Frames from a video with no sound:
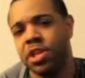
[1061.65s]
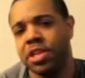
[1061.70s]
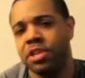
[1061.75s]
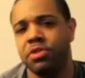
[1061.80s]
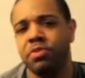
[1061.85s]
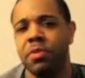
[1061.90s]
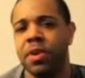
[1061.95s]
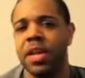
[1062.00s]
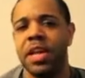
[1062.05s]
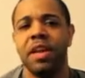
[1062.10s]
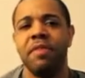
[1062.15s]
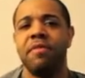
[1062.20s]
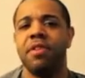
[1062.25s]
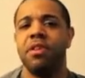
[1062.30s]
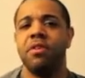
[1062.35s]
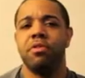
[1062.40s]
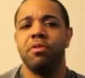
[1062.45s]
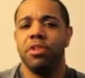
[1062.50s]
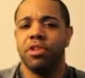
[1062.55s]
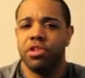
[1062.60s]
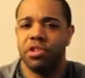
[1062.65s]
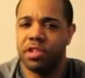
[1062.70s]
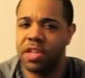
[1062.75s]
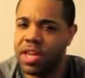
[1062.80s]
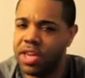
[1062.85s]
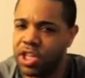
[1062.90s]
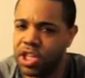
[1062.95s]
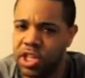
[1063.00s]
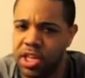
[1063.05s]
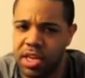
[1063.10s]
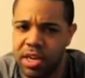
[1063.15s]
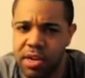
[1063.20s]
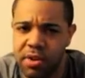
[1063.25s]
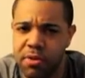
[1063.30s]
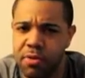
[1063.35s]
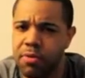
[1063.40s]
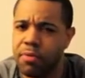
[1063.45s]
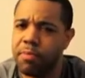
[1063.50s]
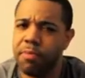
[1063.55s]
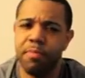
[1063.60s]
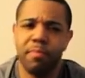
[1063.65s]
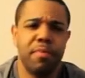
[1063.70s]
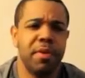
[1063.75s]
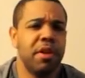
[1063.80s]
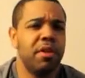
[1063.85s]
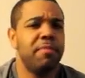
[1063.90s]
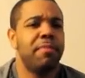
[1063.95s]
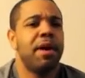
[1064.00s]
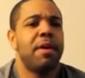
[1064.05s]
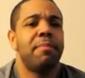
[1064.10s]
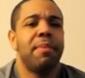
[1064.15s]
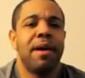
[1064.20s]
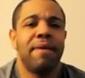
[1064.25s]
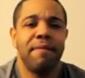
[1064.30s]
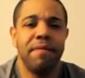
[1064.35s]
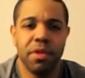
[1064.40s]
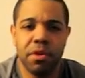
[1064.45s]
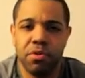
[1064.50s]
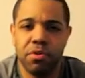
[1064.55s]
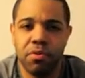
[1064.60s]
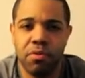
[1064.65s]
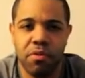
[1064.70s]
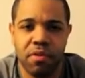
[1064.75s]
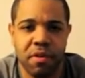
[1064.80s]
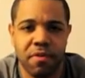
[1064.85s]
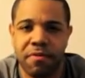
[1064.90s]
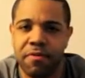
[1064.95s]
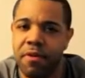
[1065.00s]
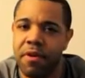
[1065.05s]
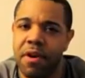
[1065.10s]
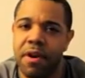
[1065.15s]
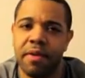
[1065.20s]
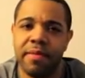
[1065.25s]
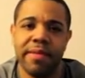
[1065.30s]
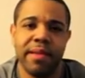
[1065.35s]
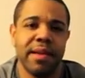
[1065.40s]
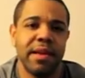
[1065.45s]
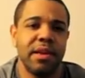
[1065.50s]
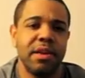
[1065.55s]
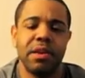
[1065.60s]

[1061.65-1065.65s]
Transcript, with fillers: I just want to give a little introduction, a little bit about my views as far as uh,